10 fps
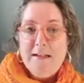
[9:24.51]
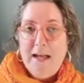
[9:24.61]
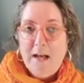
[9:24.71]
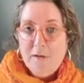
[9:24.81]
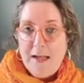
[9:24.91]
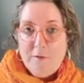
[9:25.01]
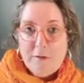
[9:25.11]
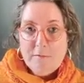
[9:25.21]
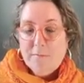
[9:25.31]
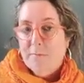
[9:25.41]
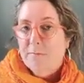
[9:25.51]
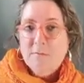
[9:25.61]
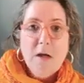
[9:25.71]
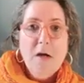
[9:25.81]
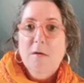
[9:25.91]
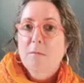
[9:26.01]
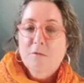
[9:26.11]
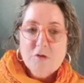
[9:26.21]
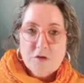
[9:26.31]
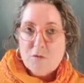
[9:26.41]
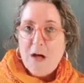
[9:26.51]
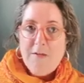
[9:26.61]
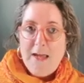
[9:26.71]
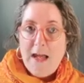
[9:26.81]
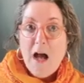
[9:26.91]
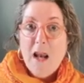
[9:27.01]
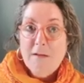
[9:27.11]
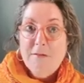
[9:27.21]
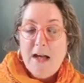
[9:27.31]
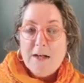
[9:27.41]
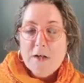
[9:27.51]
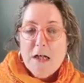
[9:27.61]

Now, even just right there, I love that.